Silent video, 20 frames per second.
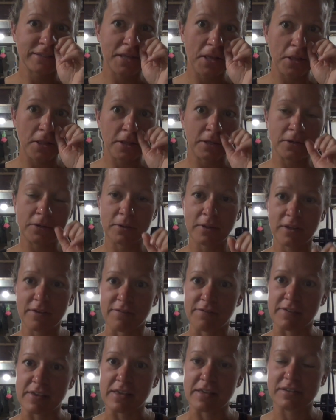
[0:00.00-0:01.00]

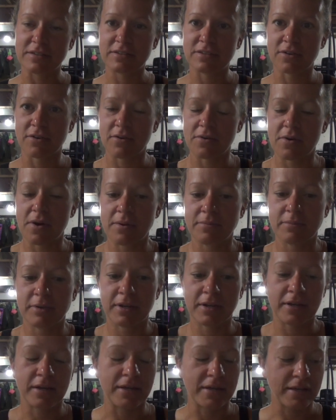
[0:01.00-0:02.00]
iffy, so I'm
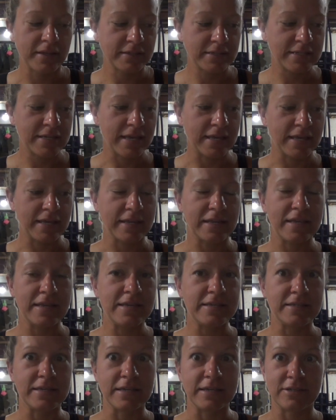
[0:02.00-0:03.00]
gonna take it
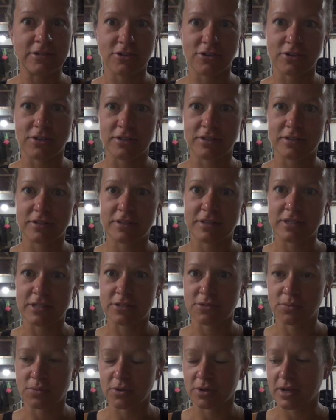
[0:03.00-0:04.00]
easy during
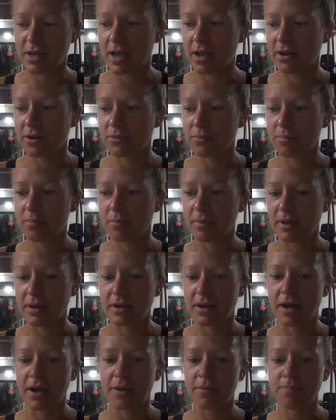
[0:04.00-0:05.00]
this workout.
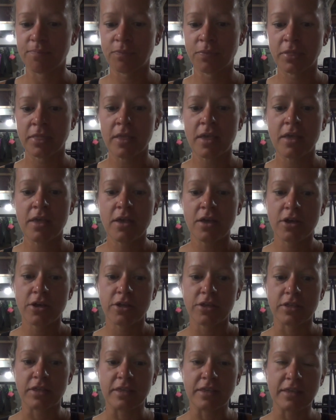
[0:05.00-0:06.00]
But
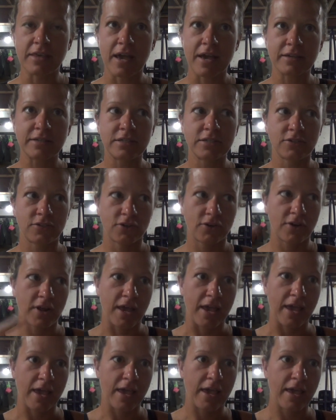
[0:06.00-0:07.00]

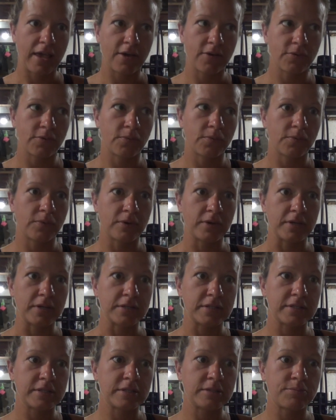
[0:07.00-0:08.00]
yesterday
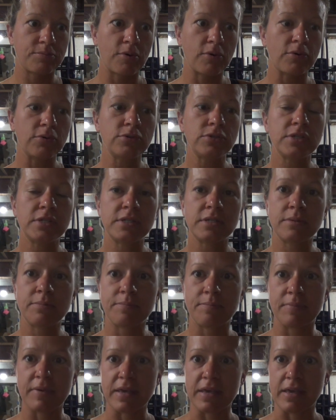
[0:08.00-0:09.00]
was supposed to
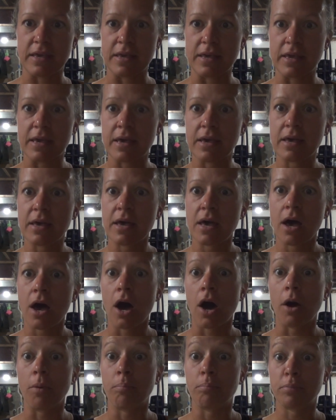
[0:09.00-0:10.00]
be
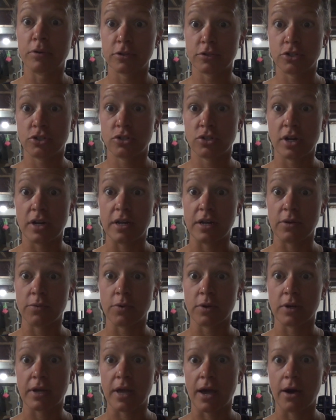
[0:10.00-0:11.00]
a burst training
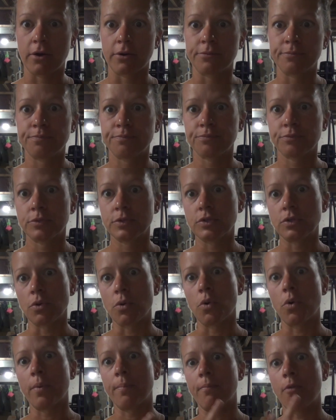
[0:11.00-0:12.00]
workout,
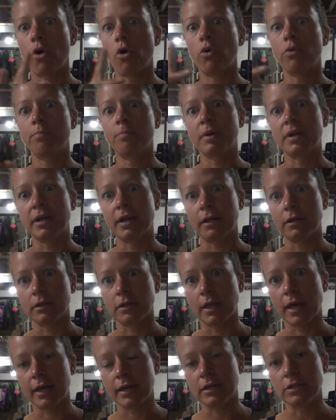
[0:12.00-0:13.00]
so I'm hoping I
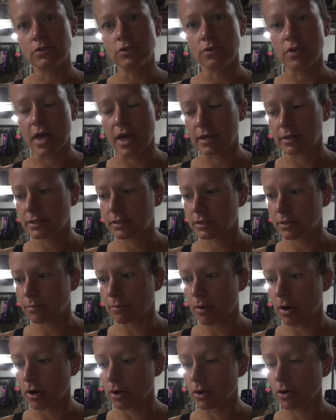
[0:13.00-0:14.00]
can do that
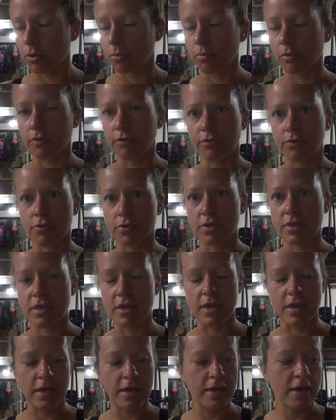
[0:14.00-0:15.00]
tomorrow before
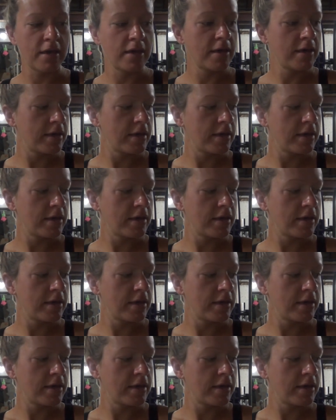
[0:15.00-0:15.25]
the